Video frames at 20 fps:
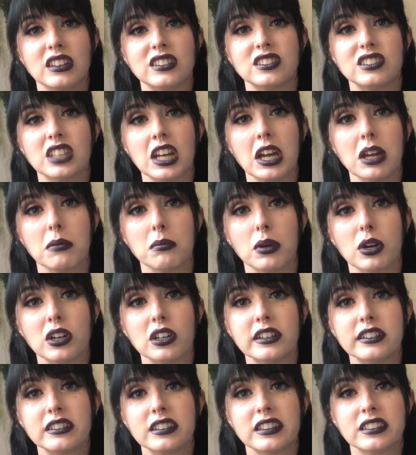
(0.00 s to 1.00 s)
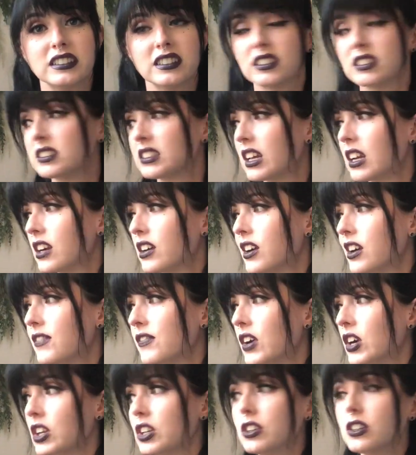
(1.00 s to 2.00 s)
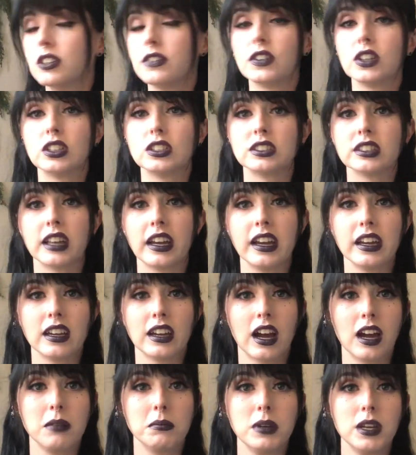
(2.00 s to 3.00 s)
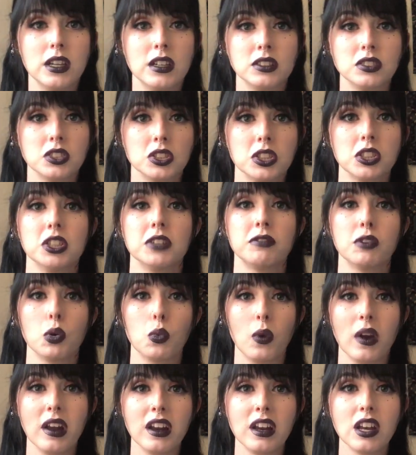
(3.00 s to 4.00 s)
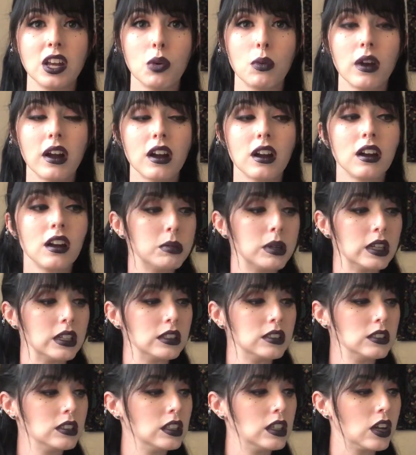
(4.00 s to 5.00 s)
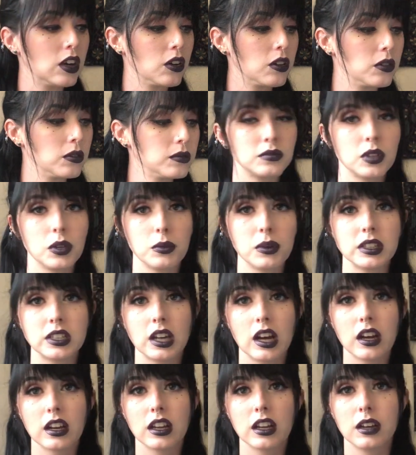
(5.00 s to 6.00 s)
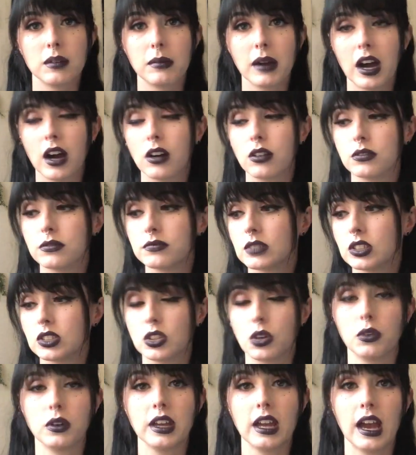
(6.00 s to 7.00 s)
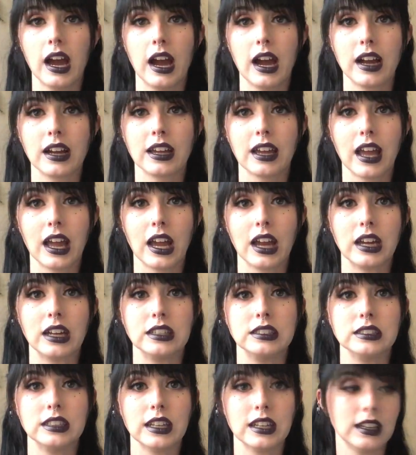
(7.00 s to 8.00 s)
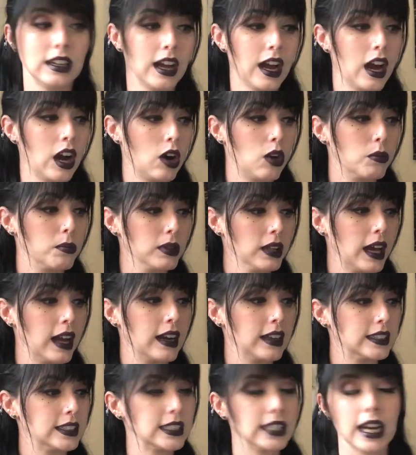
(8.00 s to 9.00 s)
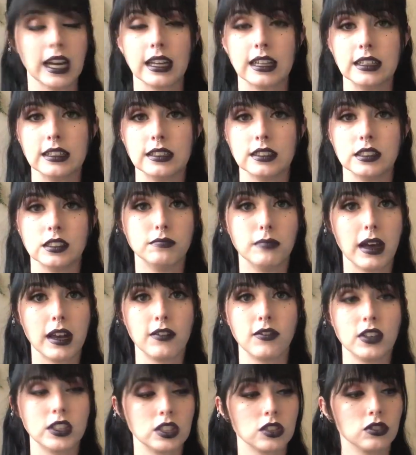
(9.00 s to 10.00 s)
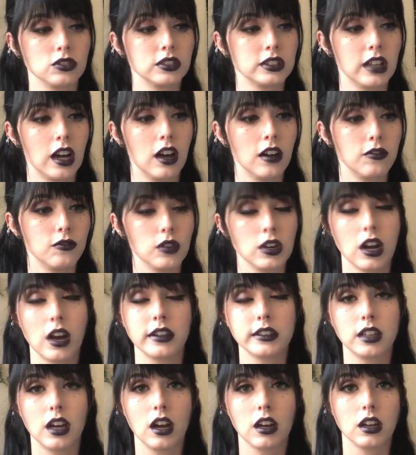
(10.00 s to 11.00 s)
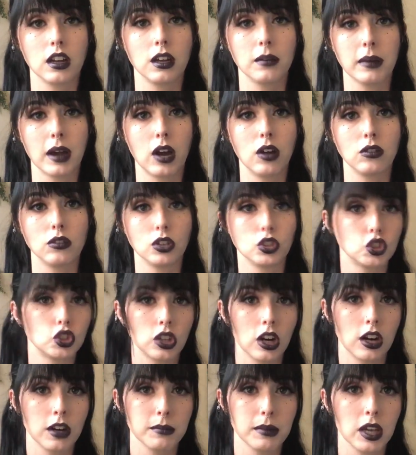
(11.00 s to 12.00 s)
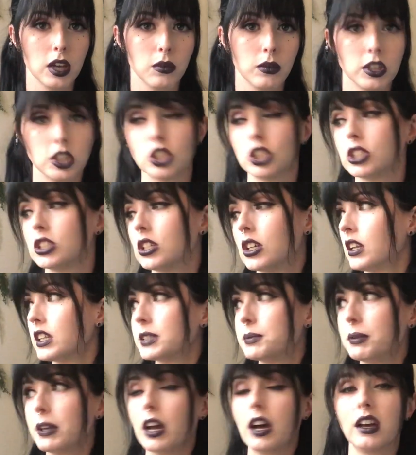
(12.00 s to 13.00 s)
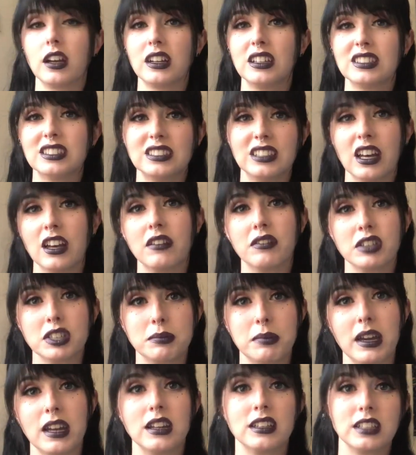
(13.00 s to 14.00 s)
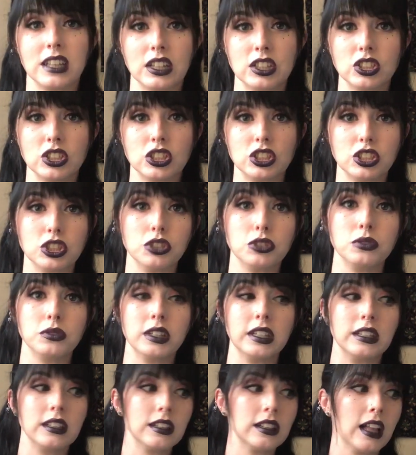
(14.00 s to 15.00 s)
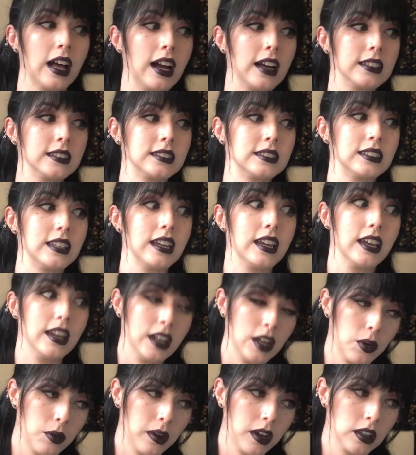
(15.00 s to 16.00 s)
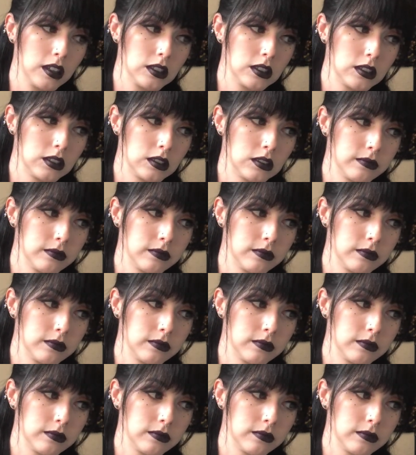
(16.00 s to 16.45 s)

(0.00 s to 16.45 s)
staying put. It's the center of our universe. Like, I'd be concerned if it went anywhere, but you know, we're talking about the zodiac and how planets tie into metaphysical stuff. We're not talking about astronomy, which, let's be honest, none of us paid attention to in class anyways.